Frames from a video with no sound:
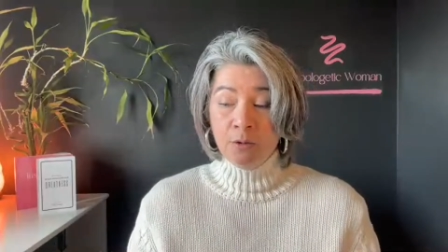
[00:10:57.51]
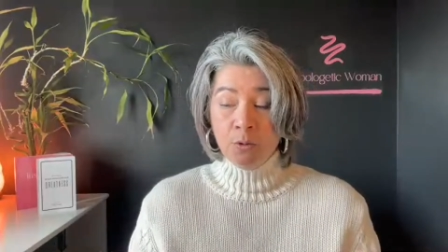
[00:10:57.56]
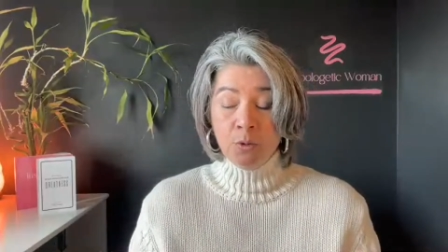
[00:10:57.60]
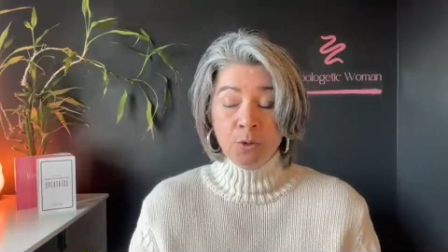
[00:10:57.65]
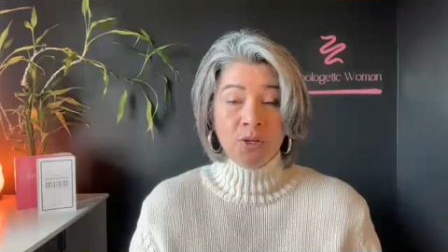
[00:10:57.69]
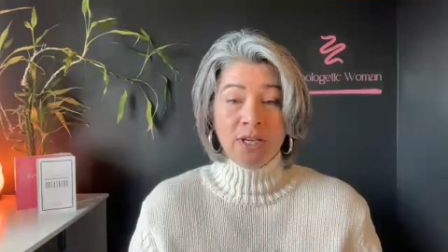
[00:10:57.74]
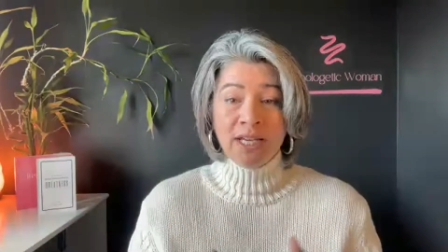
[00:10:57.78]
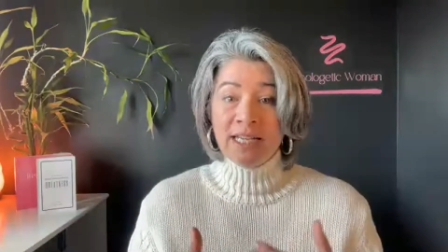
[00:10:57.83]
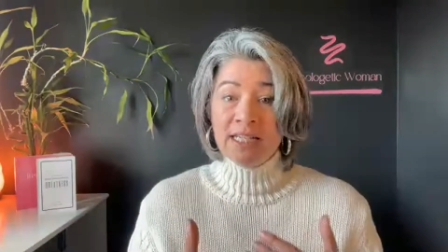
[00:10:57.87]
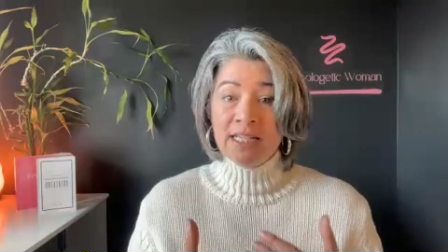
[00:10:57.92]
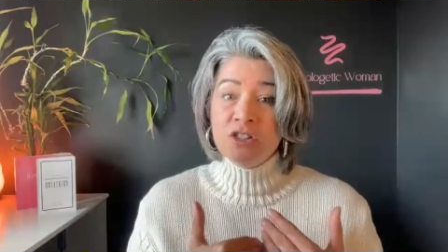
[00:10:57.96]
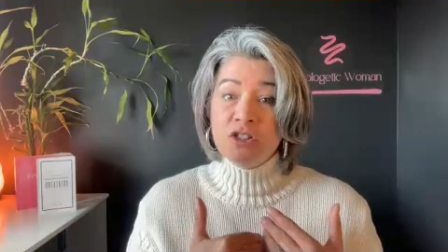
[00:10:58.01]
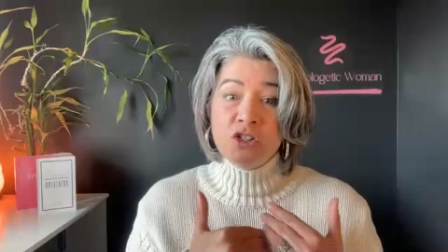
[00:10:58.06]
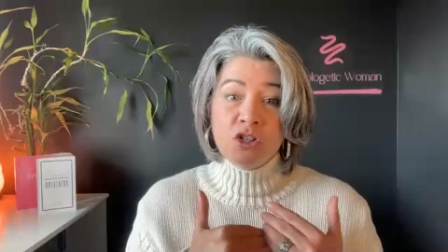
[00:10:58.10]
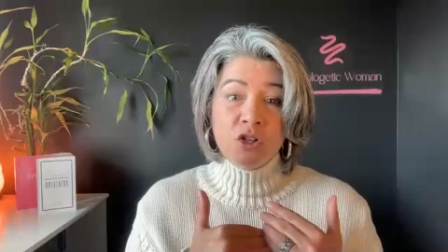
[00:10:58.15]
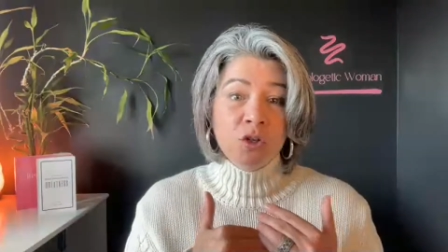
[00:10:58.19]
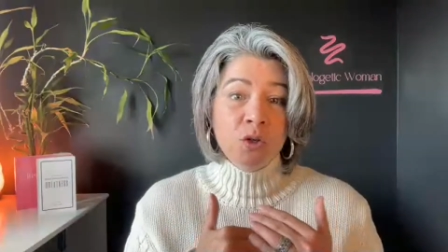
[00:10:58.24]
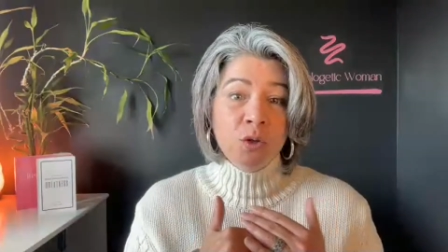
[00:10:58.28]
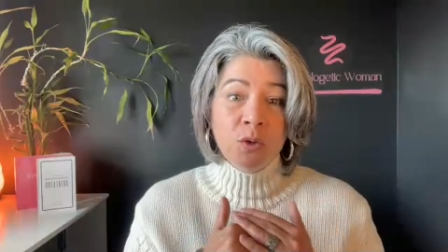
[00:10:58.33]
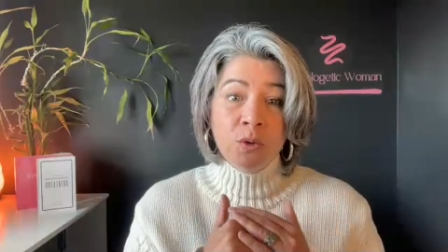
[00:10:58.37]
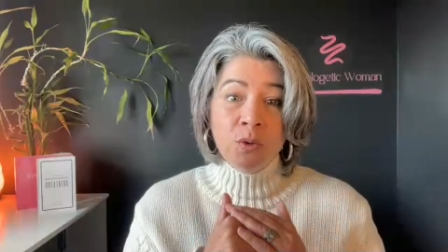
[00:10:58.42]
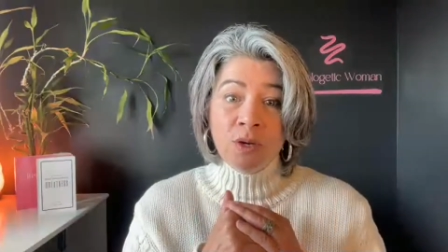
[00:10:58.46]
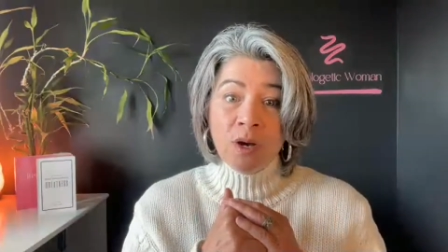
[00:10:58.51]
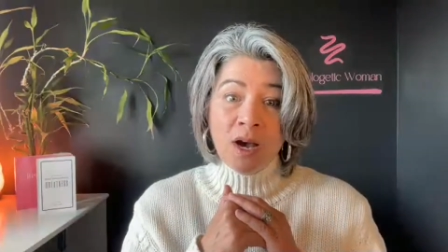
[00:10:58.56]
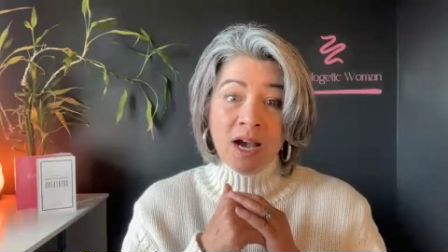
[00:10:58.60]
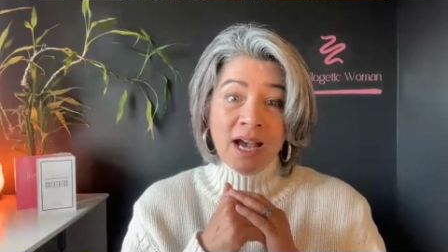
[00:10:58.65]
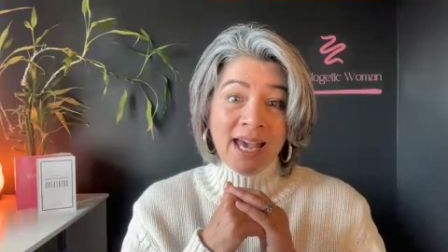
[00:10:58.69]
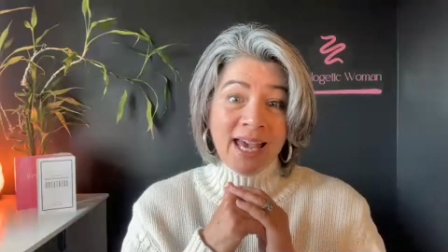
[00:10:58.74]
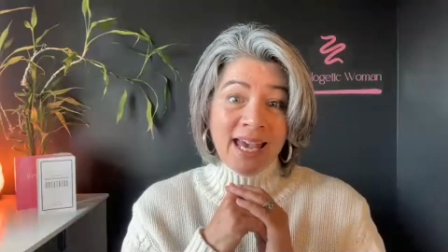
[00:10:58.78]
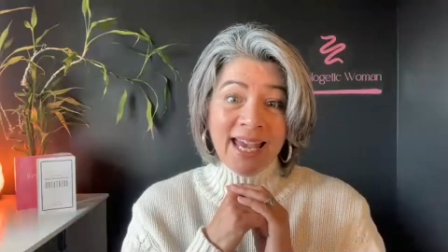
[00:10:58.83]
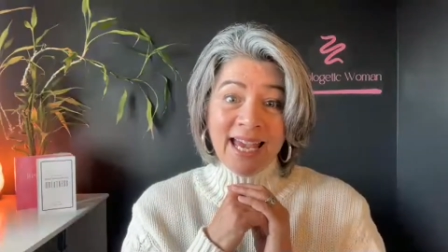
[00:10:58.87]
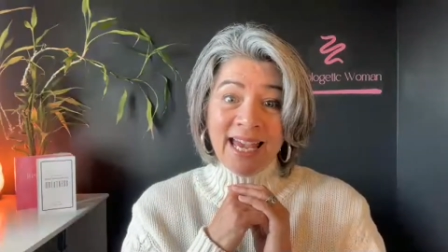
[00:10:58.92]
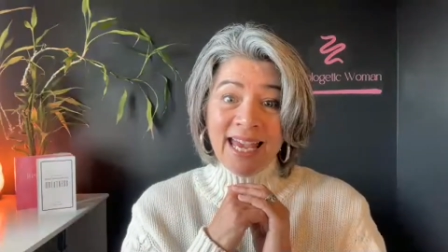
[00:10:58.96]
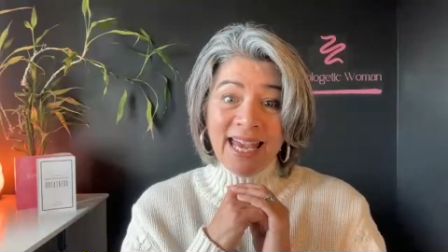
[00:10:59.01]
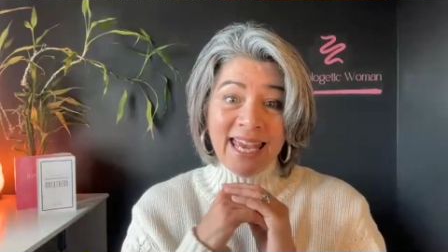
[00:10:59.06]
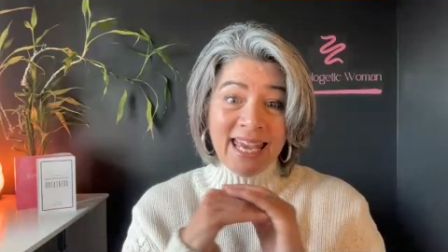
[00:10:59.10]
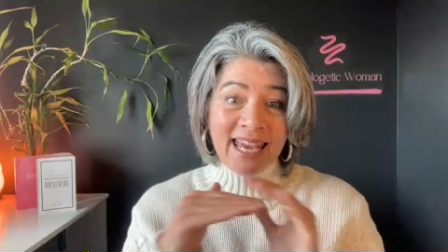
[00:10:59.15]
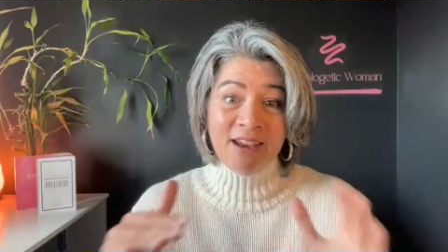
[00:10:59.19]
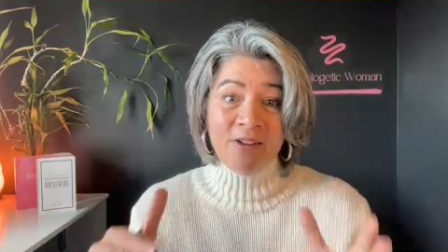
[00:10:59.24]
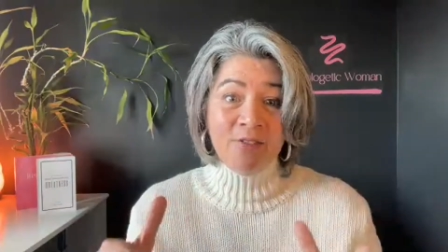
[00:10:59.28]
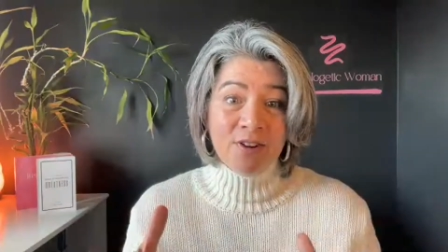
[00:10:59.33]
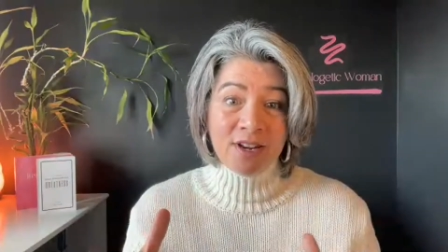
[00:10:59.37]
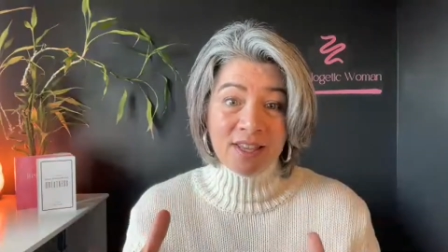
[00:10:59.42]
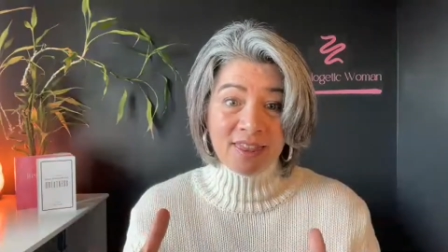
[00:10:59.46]
who can do
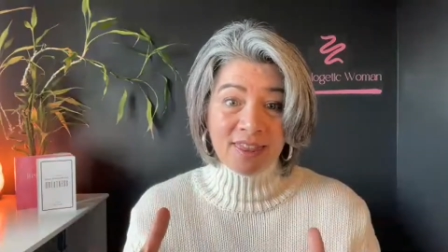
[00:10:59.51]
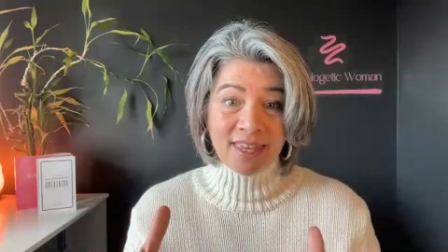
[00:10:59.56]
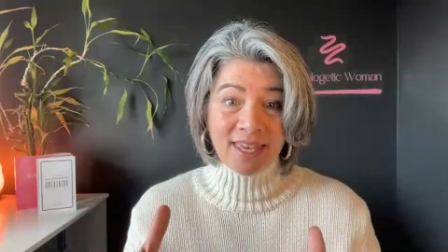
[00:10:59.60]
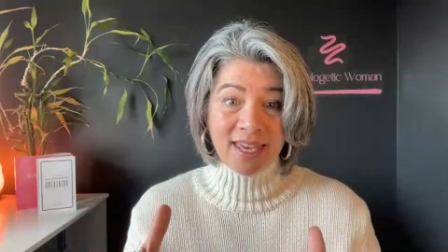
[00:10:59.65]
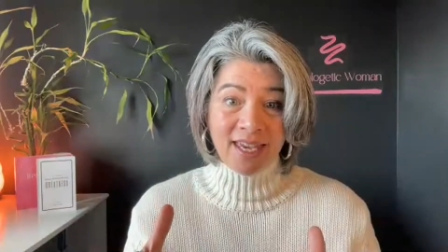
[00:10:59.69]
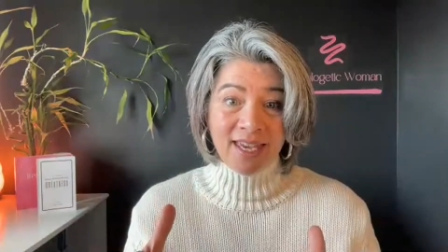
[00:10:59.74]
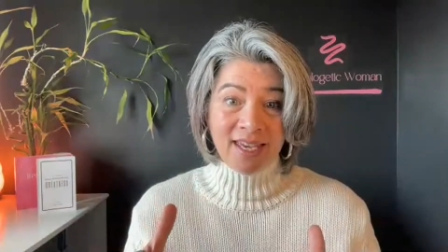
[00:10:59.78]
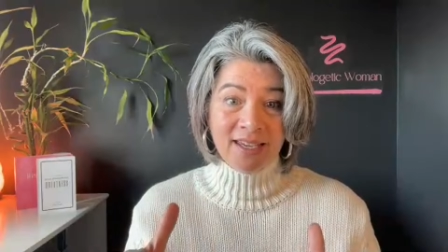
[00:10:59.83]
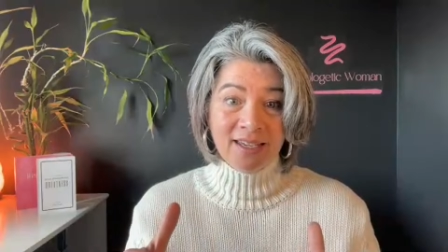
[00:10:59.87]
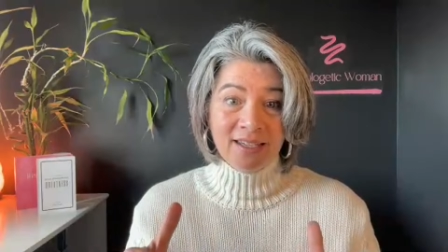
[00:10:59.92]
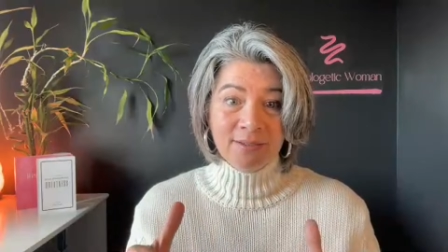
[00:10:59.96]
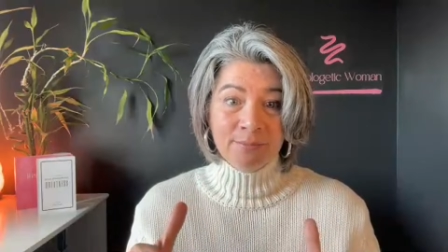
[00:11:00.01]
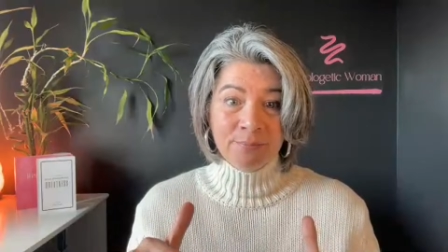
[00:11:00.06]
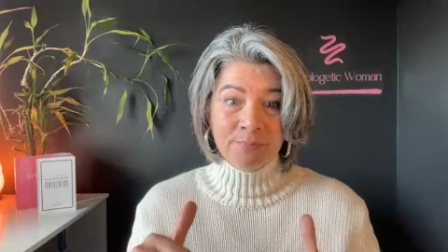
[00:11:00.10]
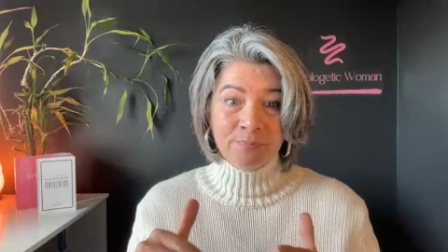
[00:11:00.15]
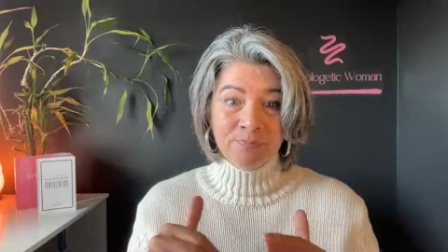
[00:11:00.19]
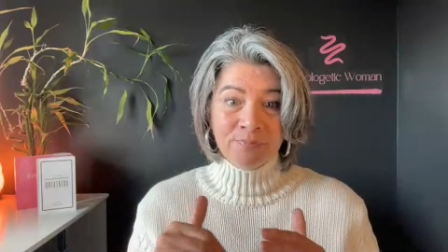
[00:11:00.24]
everything